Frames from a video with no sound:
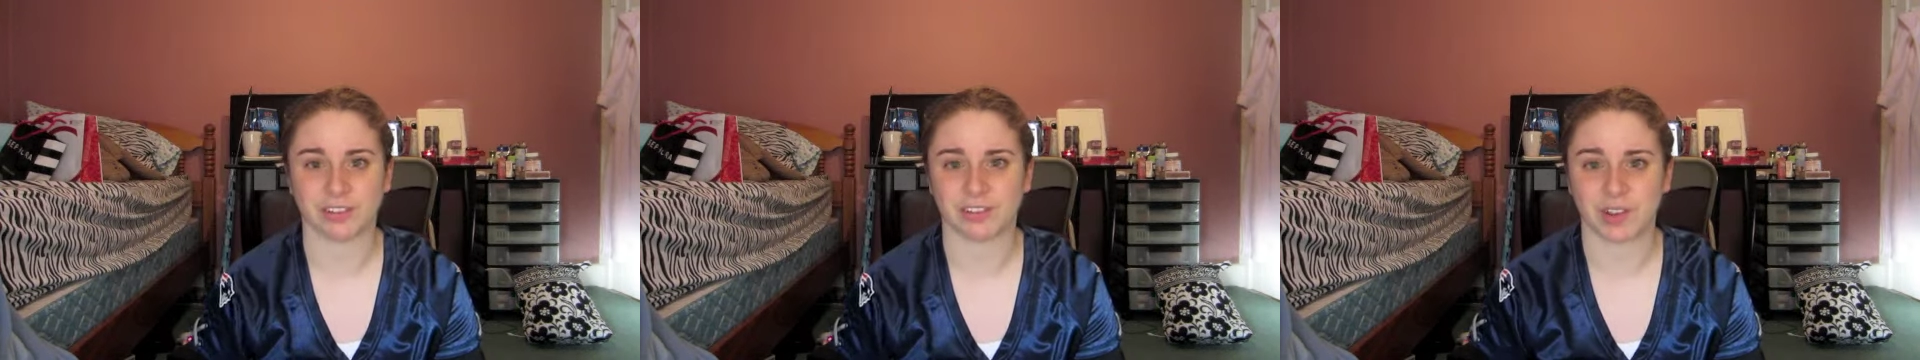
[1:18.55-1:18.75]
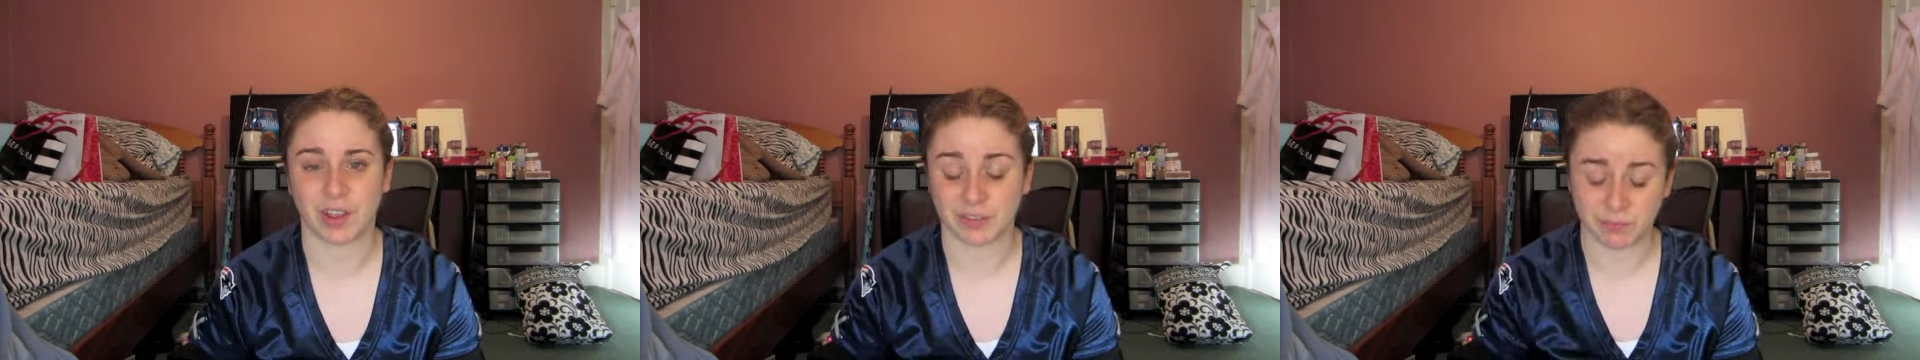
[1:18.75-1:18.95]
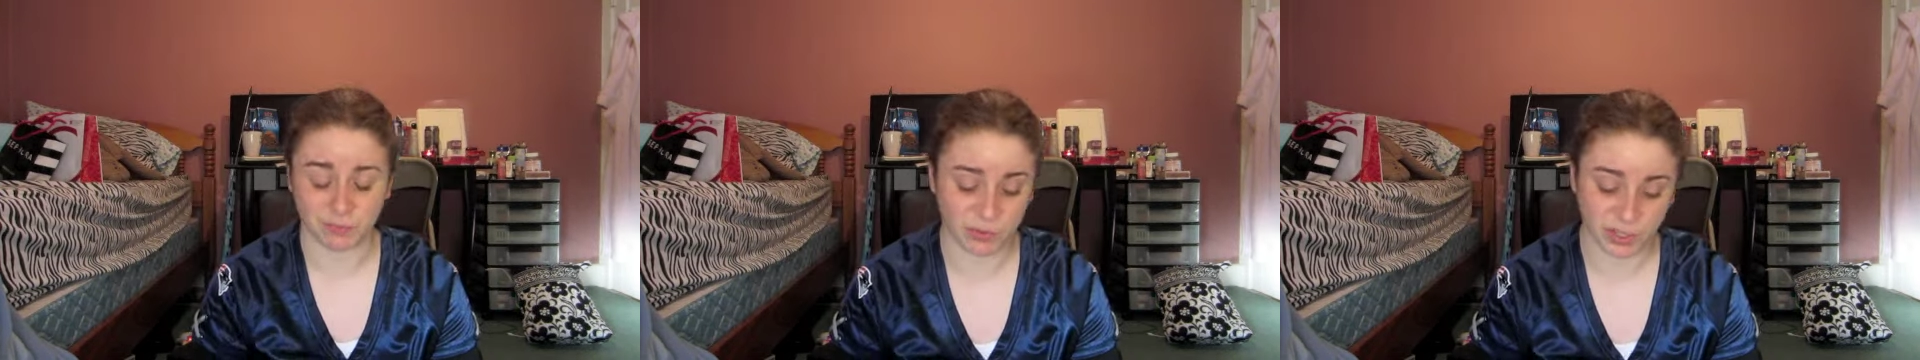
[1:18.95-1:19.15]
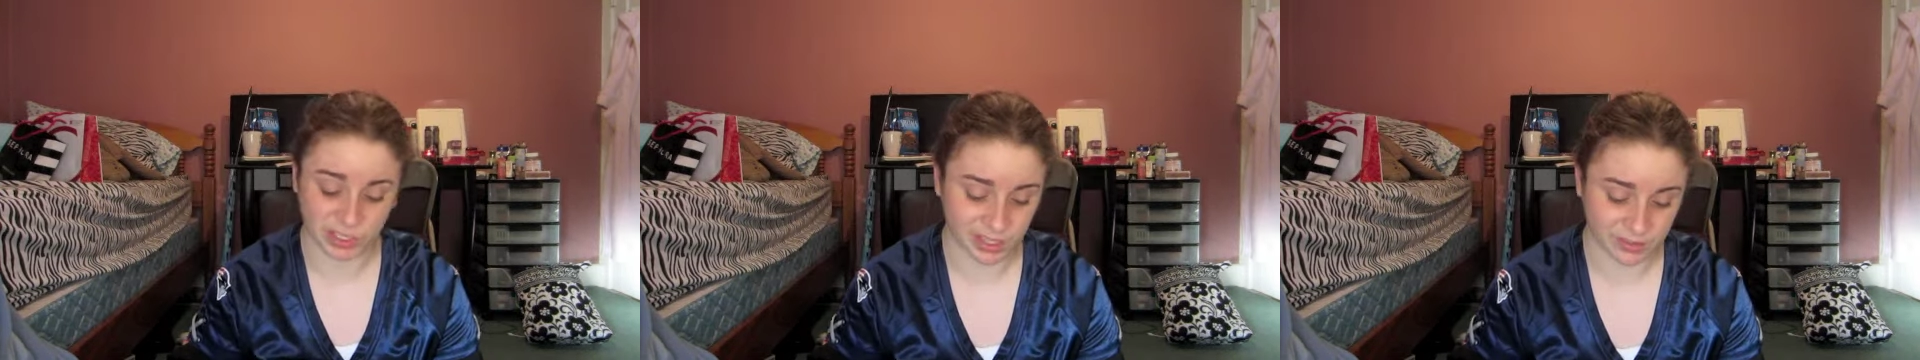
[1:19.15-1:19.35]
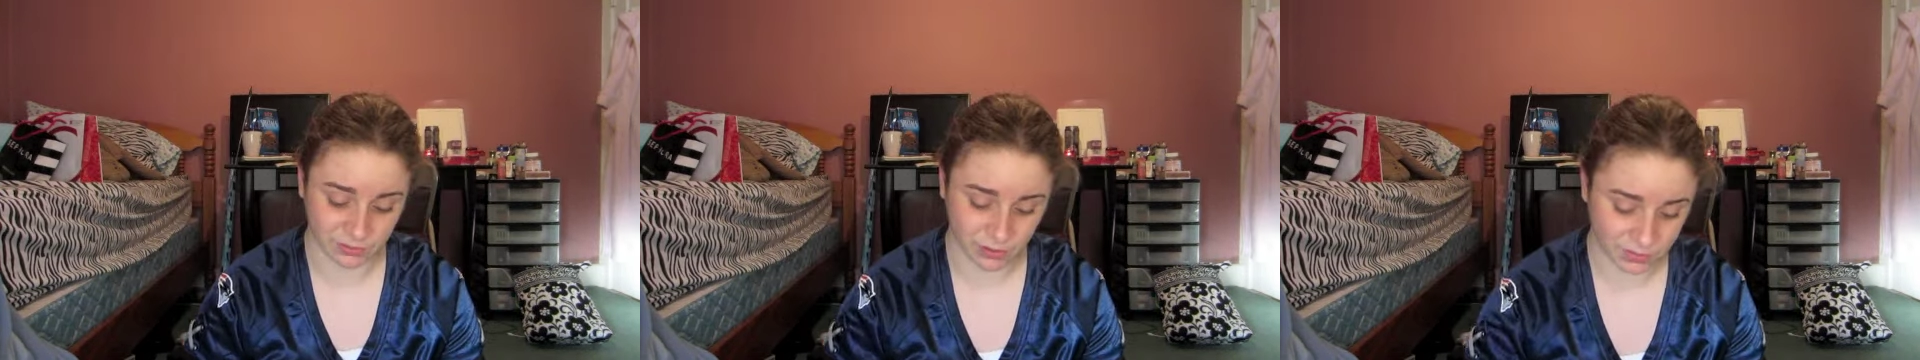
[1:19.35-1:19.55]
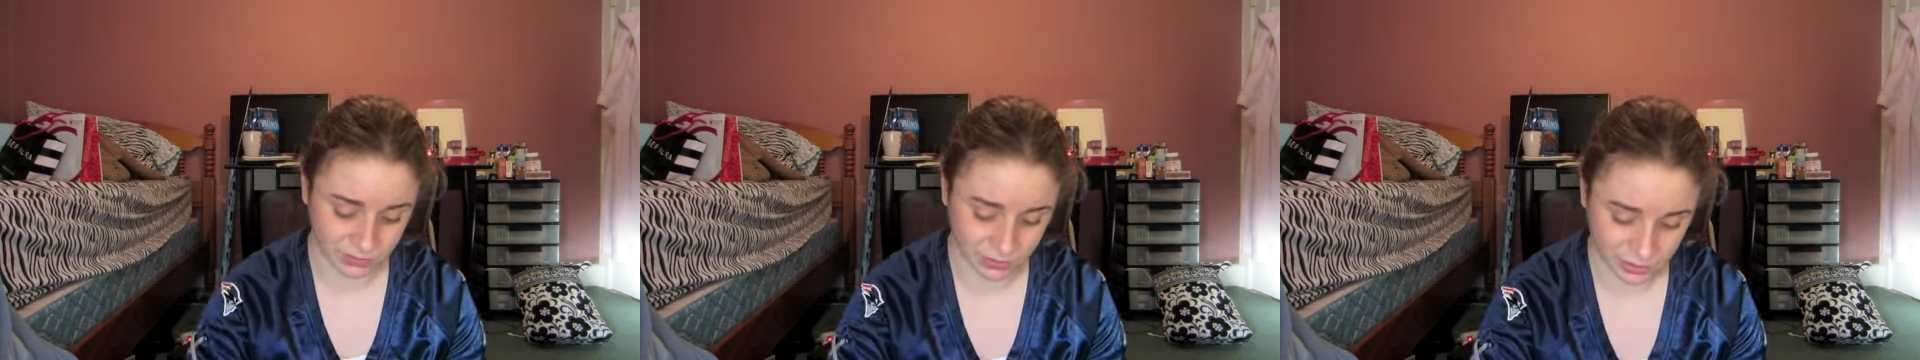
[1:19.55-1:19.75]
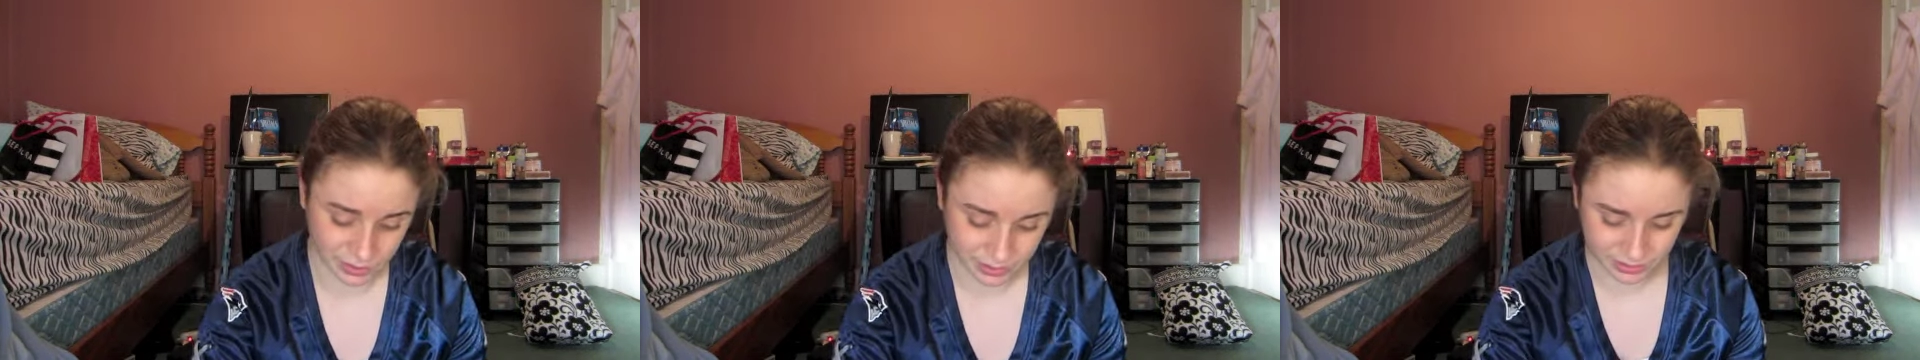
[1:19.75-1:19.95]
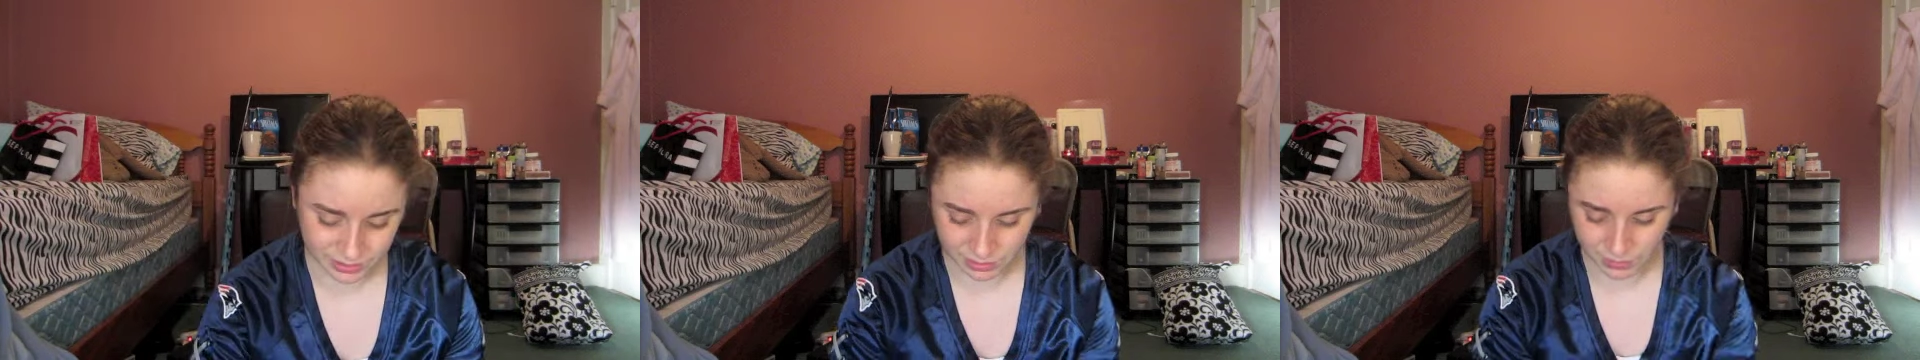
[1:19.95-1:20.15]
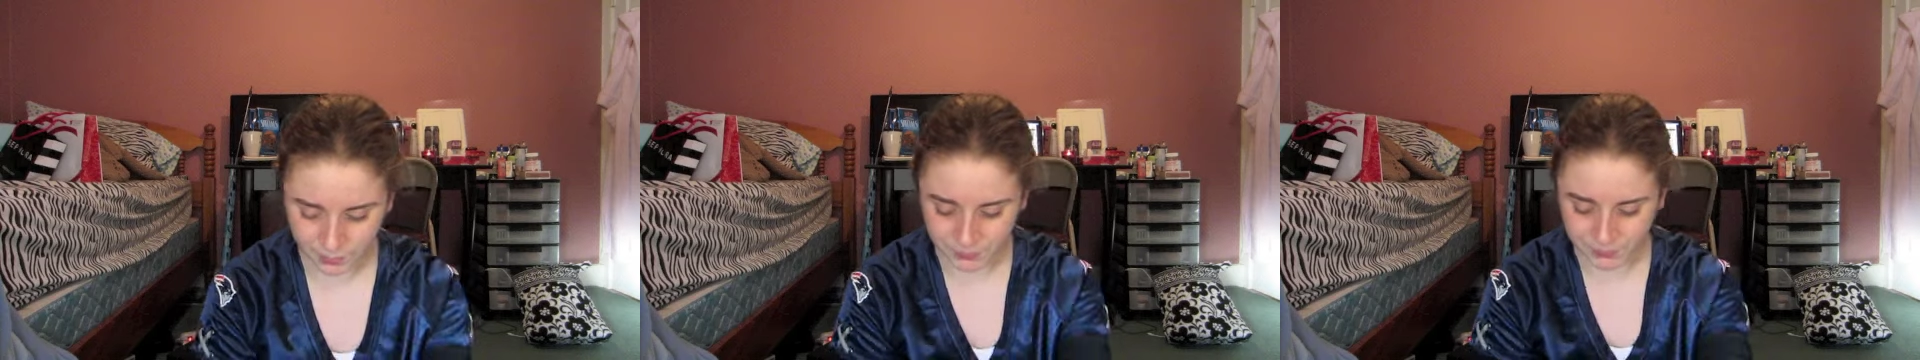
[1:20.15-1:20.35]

so I really have loved this.